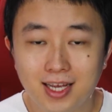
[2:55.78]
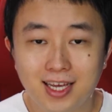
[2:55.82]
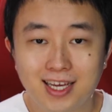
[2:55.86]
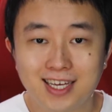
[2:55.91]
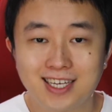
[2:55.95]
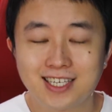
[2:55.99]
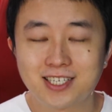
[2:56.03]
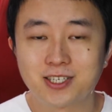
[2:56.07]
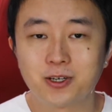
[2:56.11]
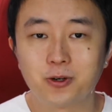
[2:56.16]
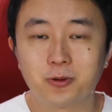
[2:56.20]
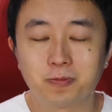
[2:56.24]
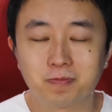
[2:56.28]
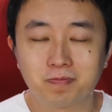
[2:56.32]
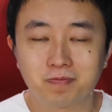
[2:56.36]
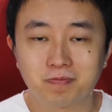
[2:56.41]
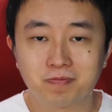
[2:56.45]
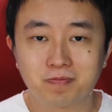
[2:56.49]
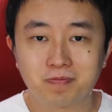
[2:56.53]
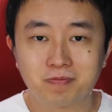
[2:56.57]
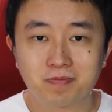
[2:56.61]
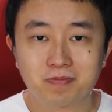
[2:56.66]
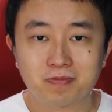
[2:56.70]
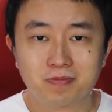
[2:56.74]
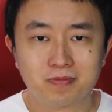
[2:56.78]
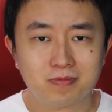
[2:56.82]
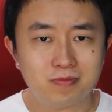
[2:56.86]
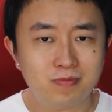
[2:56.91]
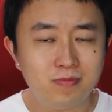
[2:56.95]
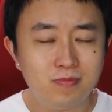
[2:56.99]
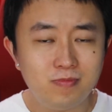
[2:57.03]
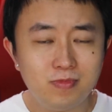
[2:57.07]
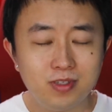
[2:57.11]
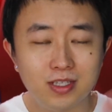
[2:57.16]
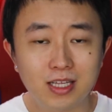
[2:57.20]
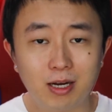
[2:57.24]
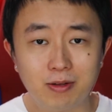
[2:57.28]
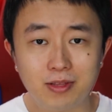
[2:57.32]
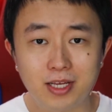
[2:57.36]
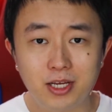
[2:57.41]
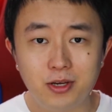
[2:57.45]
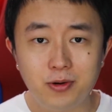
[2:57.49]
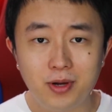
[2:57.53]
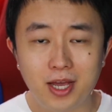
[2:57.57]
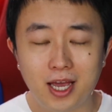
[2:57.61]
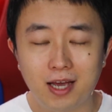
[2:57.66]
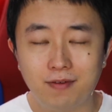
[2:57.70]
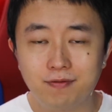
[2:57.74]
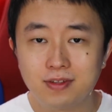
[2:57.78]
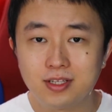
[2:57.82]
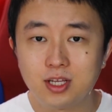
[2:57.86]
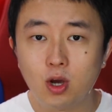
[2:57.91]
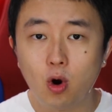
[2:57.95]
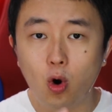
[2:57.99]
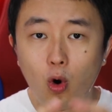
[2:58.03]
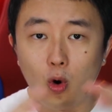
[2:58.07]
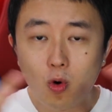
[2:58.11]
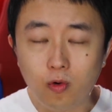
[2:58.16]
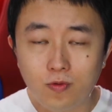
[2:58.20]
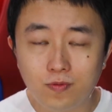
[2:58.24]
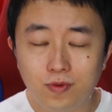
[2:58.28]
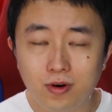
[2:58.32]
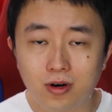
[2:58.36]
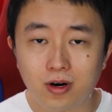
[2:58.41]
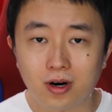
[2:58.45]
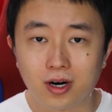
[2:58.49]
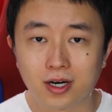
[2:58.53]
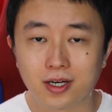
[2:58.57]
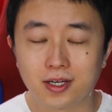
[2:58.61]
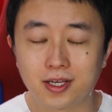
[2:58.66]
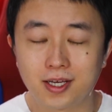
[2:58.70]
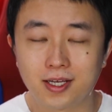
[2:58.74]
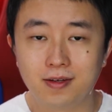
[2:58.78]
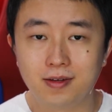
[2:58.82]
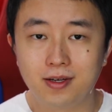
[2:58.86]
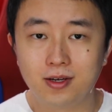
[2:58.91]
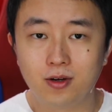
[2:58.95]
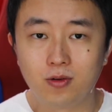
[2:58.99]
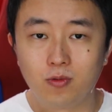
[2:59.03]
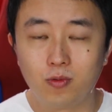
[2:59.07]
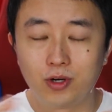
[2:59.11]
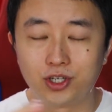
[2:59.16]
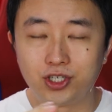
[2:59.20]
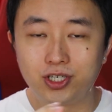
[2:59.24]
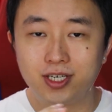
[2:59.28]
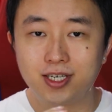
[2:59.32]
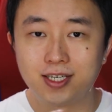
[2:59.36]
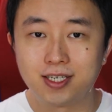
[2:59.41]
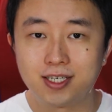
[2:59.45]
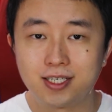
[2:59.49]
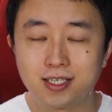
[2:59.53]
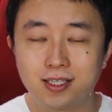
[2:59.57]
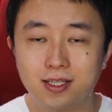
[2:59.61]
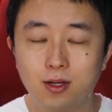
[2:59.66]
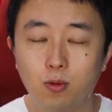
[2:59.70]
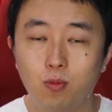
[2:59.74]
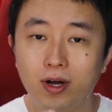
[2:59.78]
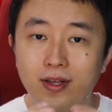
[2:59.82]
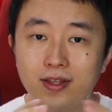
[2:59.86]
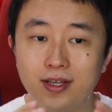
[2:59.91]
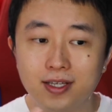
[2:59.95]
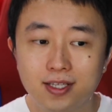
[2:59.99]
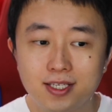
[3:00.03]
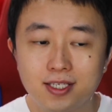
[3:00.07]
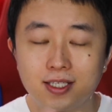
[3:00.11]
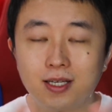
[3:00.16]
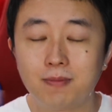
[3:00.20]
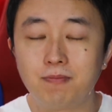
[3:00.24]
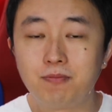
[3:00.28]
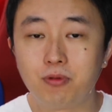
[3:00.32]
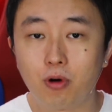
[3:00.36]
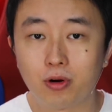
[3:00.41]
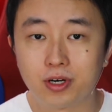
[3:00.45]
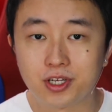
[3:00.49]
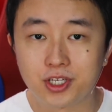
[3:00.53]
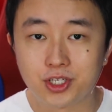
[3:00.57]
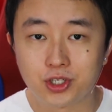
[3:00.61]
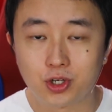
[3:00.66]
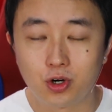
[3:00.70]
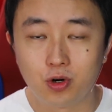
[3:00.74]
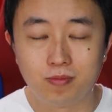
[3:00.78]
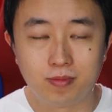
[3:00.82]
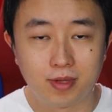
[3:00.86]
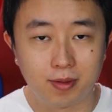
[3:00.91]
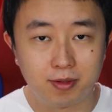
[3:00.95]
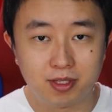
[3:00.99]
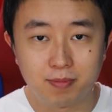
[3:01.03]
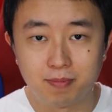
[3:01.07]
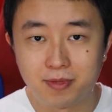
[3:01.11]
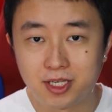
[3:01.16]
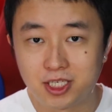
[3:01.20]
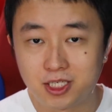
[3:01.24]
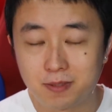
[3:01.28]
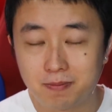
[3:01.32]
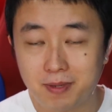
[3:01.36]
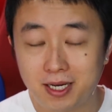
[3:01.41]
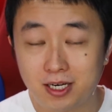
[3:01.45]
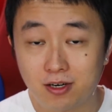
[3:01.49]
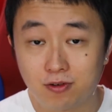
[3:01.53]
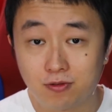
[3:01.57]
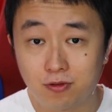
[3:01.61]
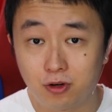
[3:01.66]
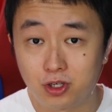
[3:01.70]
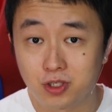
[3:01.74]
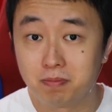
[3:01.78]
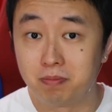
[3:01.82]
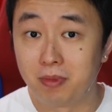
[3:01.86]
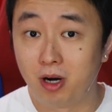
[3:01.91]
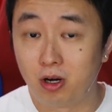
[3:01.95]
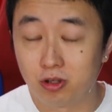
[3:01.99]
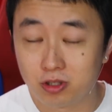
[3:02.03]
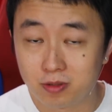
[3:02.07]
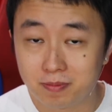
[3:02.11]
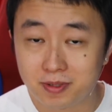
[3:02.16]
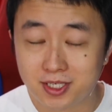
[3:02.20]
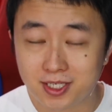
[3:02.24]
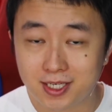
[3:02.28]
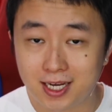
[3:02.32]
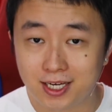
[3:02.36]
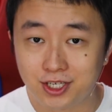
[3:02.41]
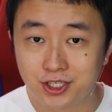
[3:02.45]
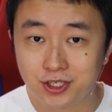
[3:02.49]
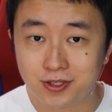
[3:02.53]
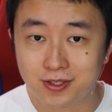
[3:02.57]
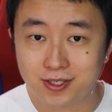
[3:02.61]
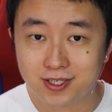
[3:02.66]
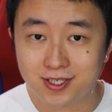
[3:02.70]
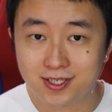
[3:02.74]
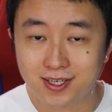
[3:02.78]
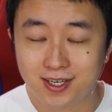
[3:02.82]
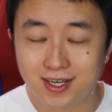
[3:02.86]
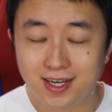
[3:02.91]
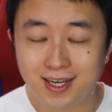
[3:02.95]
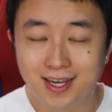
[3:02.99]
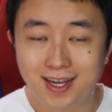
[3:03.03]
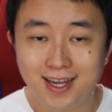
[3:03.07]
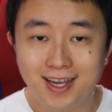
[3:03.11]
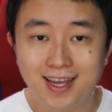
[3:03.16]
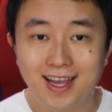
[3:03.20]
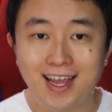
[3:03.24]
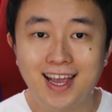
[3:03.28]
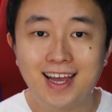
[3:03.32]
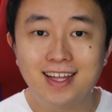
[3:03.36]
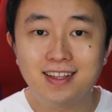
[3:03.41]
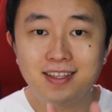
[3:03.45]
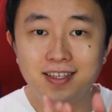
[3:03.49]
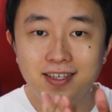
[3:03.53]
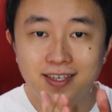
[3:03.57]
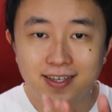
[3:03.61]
So now there you have the overarching, which is the one that's the broader scope that may span across multiple sessions, and the